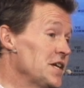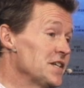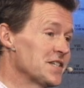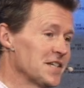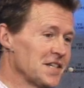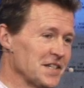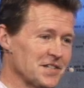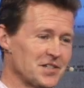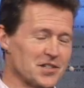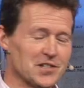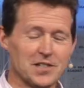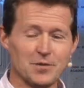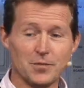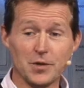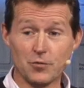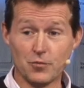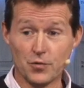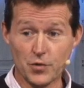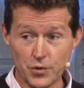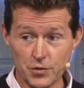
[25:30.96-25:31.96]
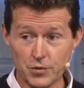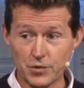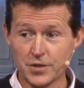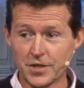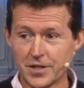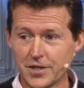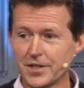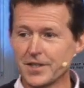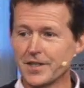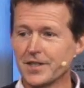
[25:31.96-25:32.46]
eating, is just a bit rude.
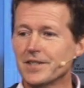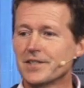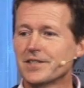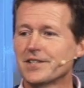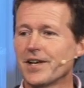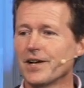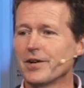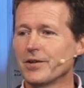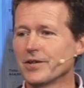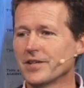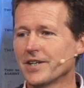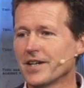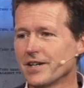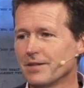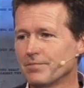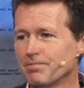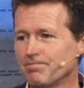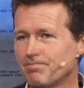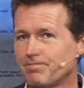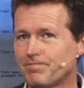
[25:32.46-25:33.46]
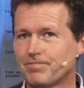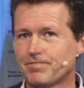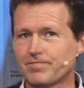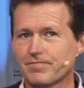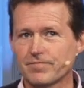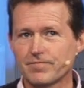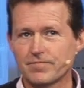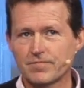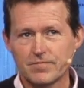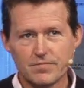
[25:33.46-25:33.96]
So
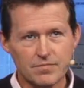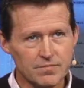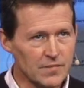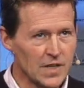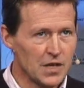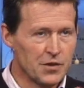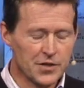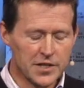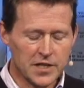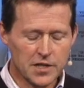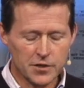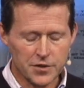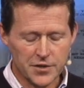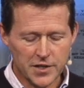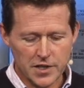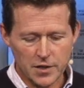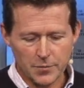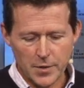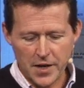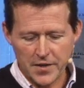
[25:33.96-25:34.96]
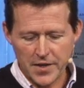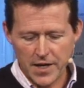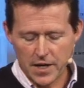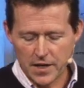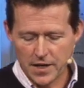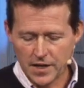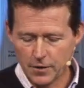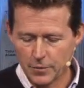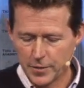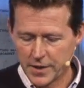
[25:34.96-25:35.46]
think about that
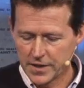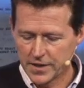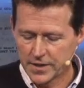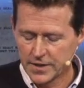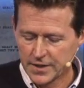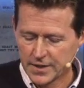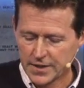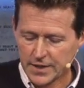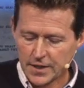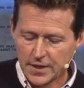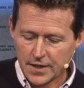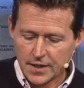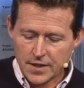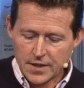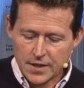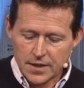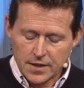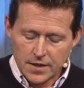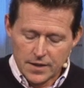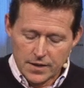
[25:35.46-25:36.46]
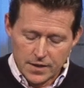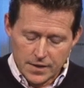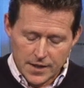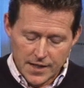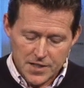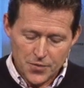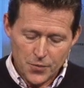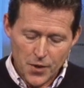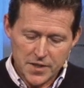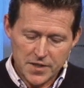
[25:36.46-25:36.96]
a little bit.
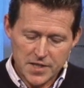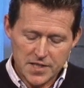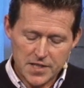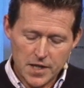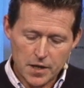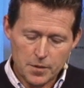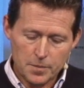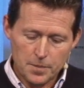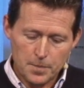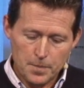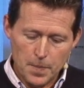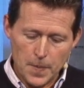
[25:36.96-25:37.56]
Let's wind this up.